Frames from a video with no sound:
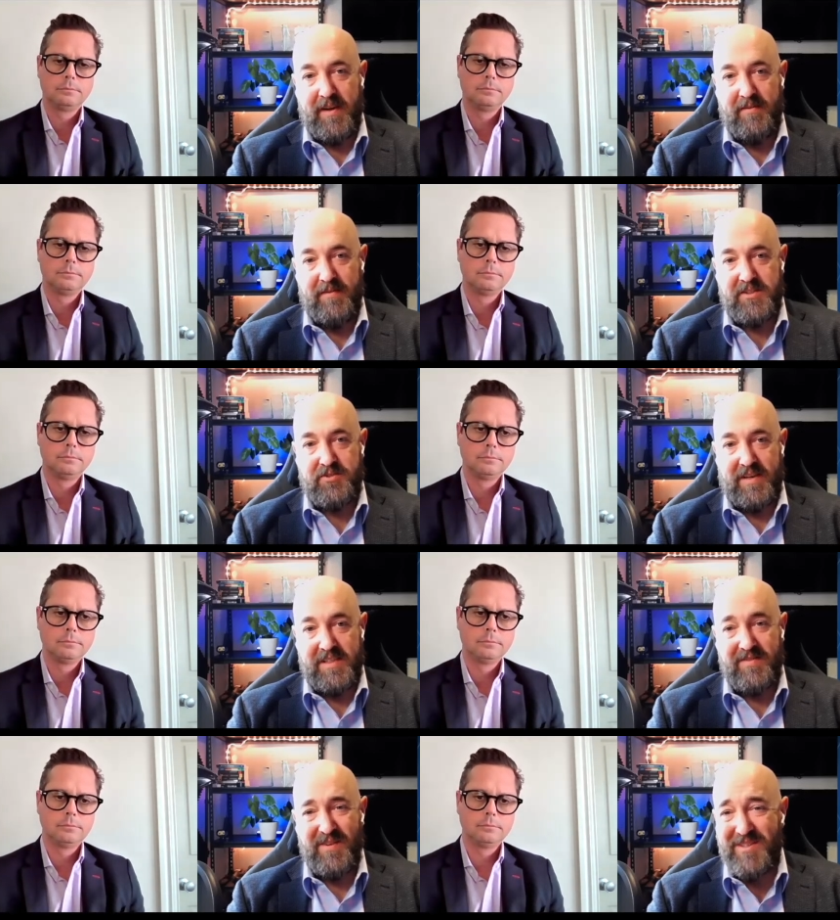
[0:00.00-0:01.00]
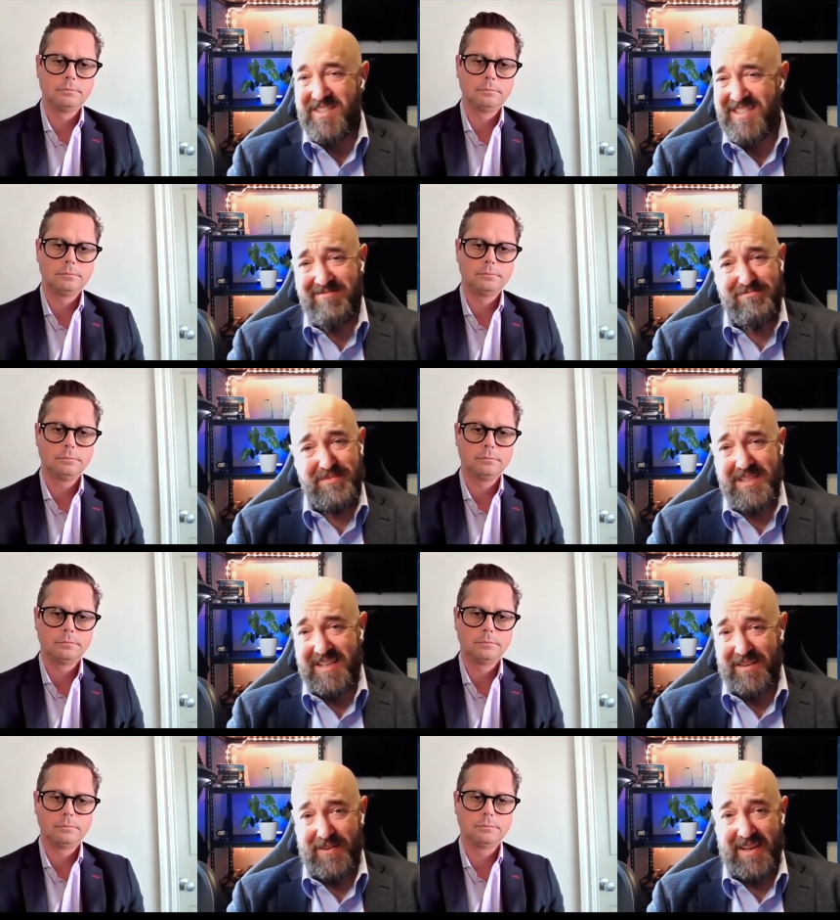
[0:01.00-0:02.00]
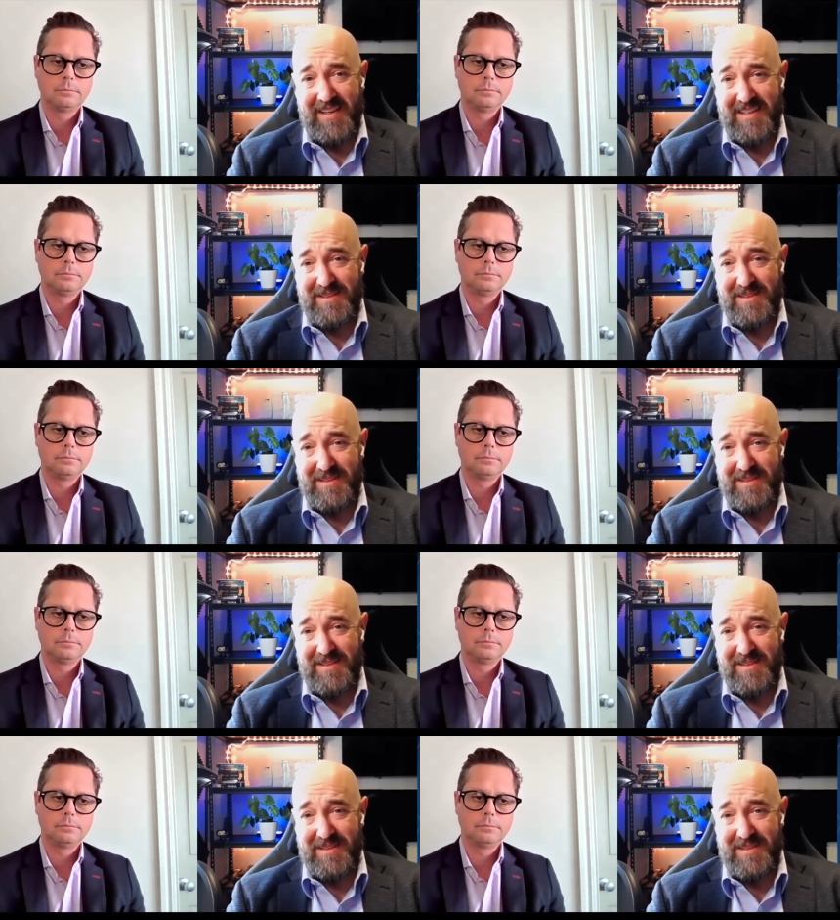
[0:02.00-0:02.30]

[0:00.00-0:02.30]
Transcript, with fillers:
Speaker 1: investor activity, which isn't significant. It's